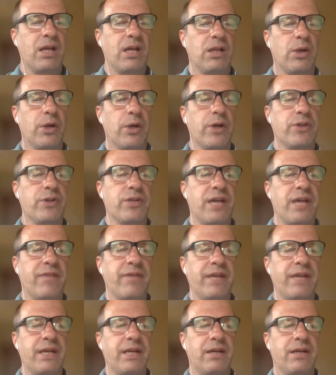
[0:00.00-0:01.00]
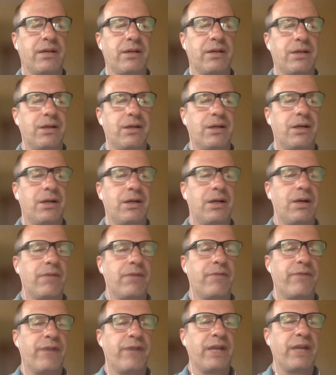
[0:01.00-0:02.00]
Lawyers have a
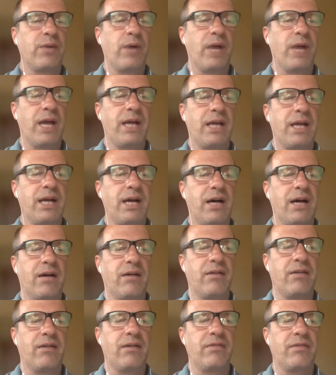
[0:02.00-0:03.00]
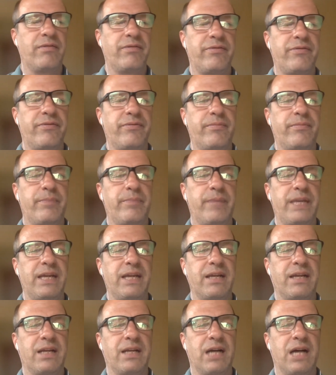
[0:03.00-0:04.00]
funny way of
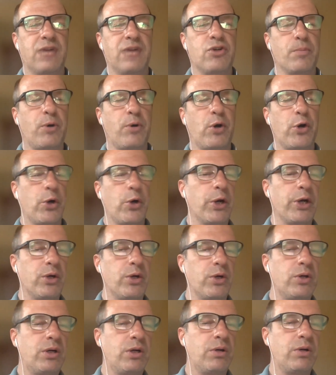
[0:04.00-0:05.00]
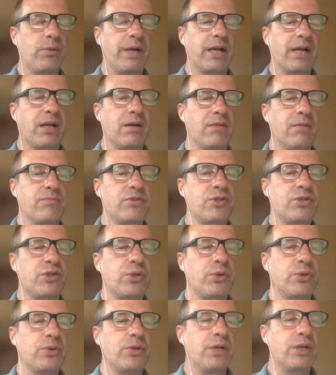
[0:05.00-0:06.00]
being entrepreneurial when it comes
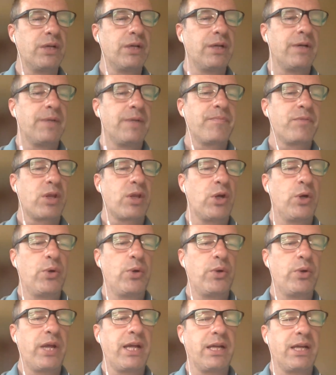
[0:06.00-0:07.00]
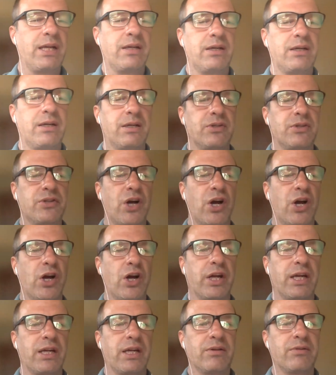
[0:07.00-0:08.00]
to who they
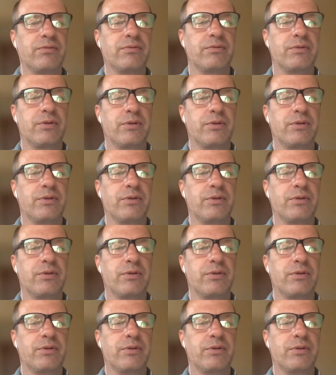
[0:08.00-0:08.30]
target and